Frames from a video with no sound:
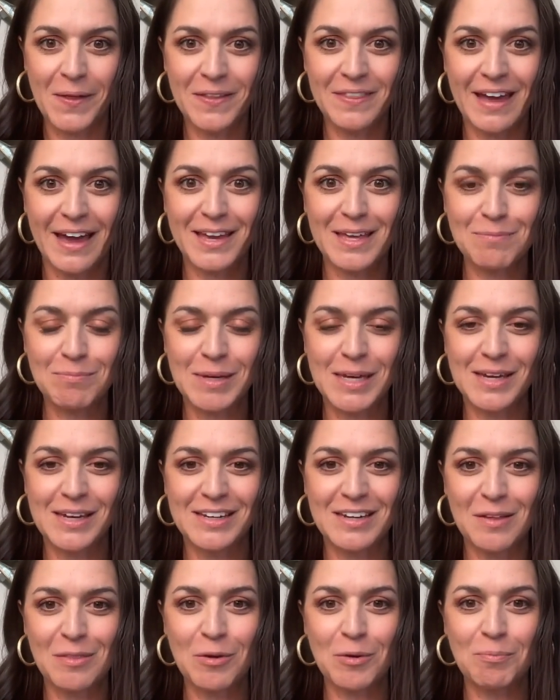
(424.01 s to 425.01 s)
That can be
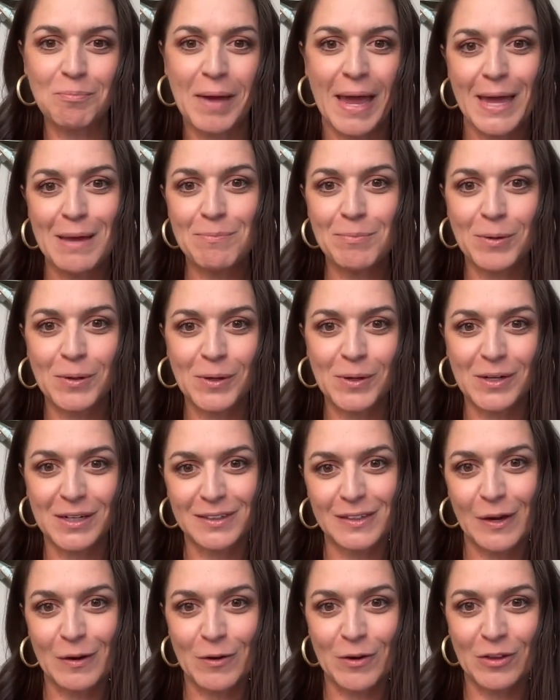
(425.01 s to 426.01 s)
another paper
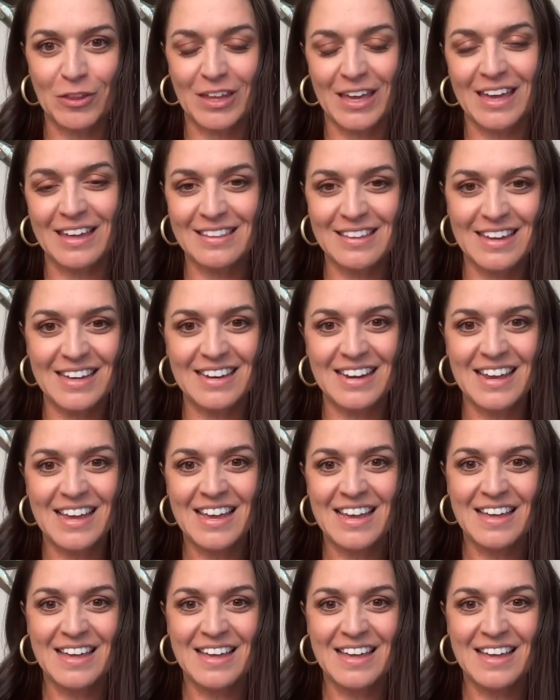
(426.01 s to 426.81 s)
clutter thing that